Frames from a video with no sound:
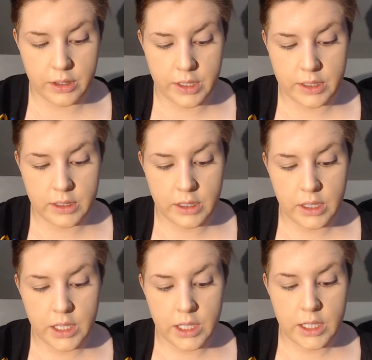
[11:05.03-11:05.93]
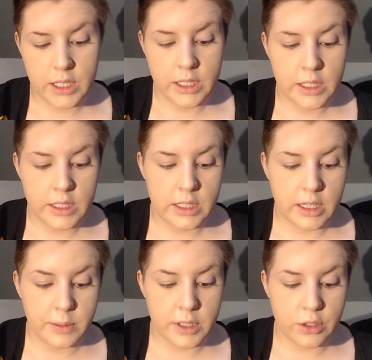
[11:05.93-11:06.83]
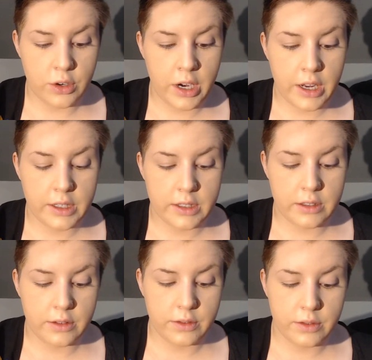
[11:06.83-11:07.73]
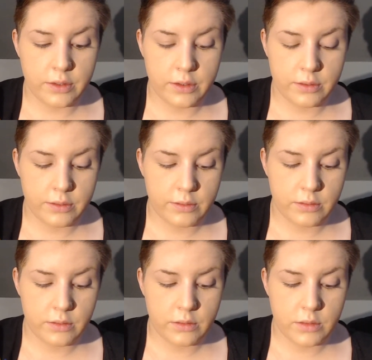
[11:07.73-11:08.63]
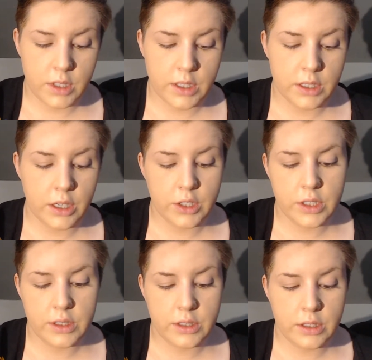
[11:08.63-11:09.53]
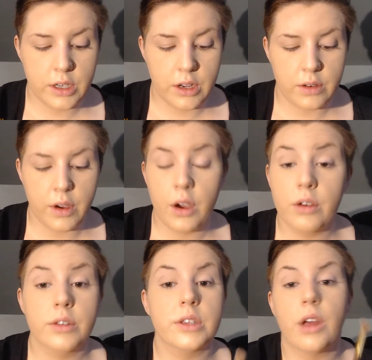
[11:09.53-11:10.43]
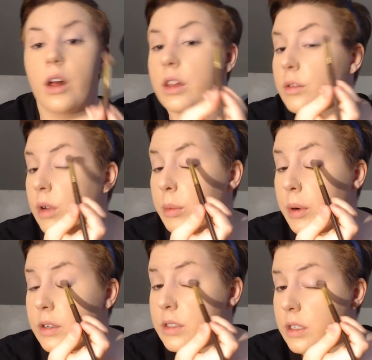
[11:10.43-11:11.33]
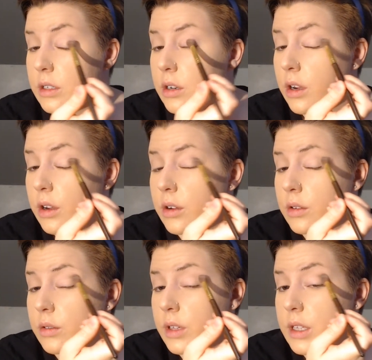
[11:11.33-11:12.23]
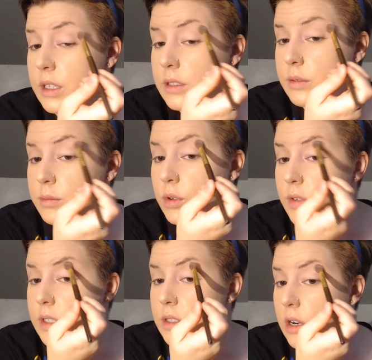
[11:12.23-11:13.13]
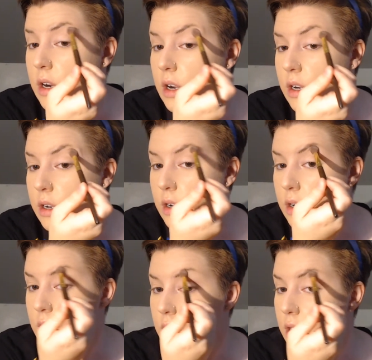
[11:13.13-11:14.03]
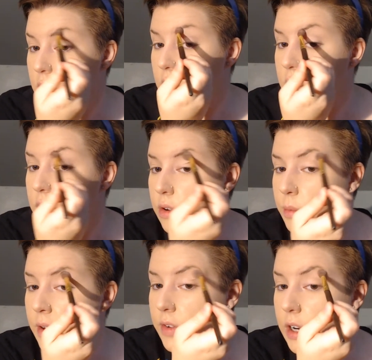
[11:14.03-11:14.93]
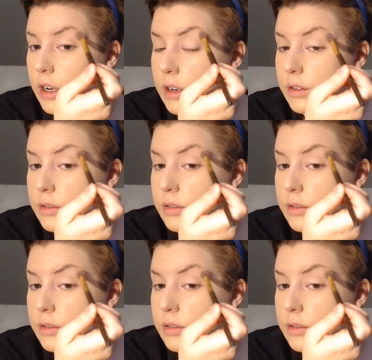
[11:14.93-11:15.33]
these tips and tricks of, it's not just, you know, oh, this Hollywood person, or oh, like this movie star, whomever,